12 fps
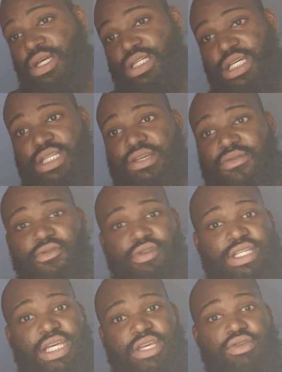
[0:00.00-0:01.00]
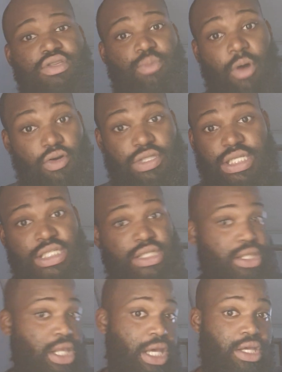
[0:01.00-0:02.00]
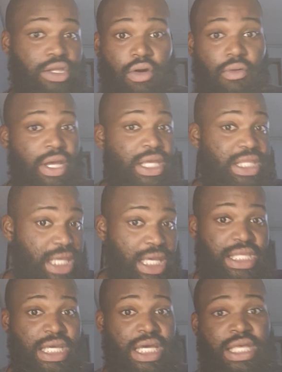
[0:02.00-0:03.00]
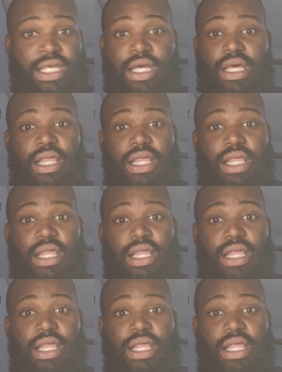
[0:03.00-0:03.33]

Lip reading: Genesis 14. Moses, like what he did.